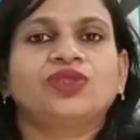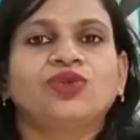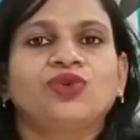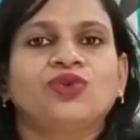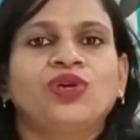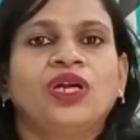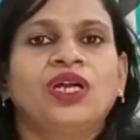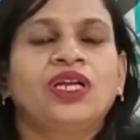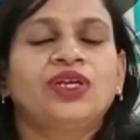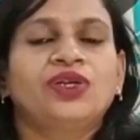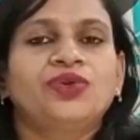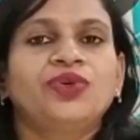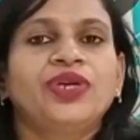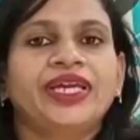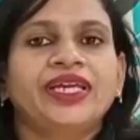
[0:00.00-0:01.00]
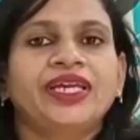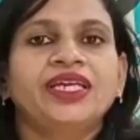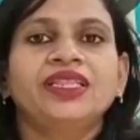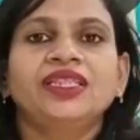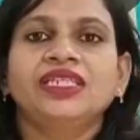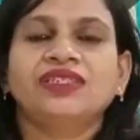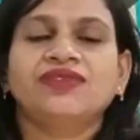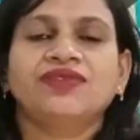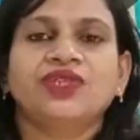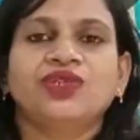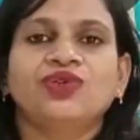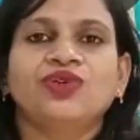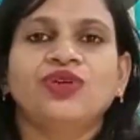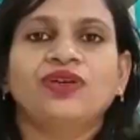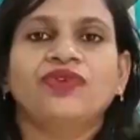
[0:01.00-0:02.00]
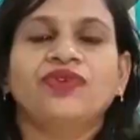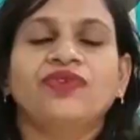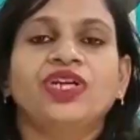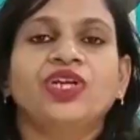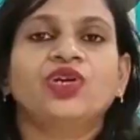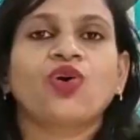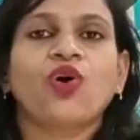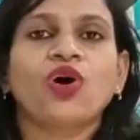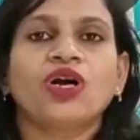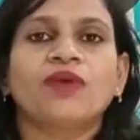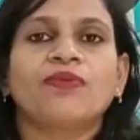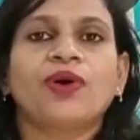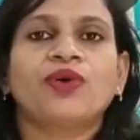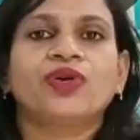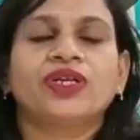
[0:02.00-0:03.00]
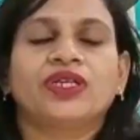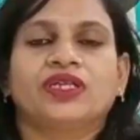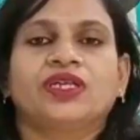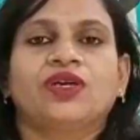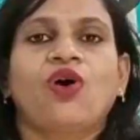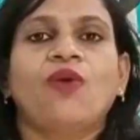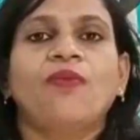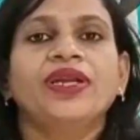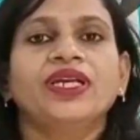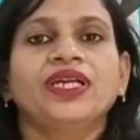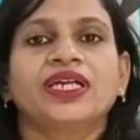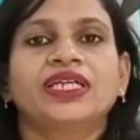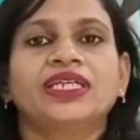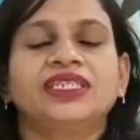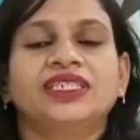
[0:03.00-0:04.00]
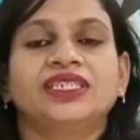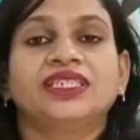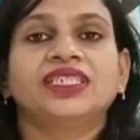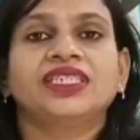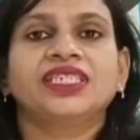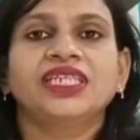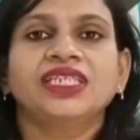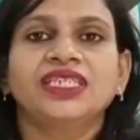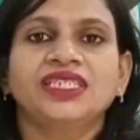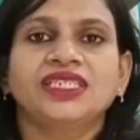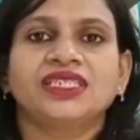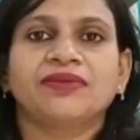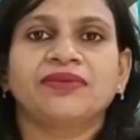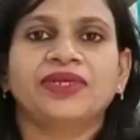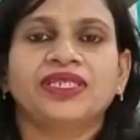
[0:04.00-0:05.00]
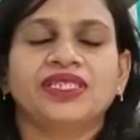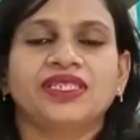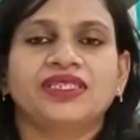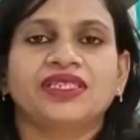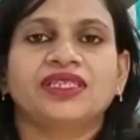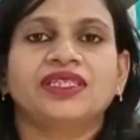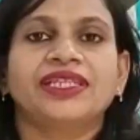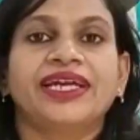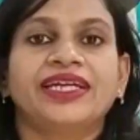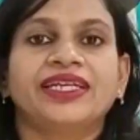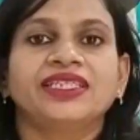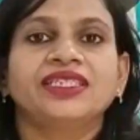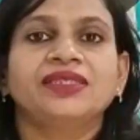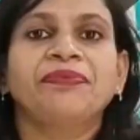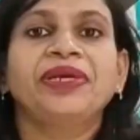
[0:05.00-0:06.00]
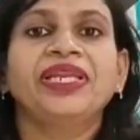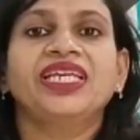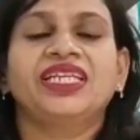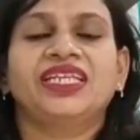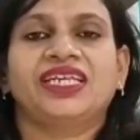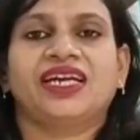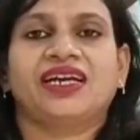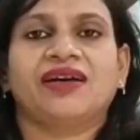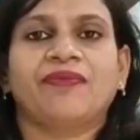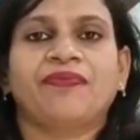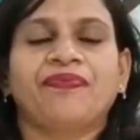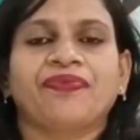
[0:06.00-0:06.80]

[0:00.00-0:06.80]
So today in this video we will talk about common conditions seen in summer season, that is miliria.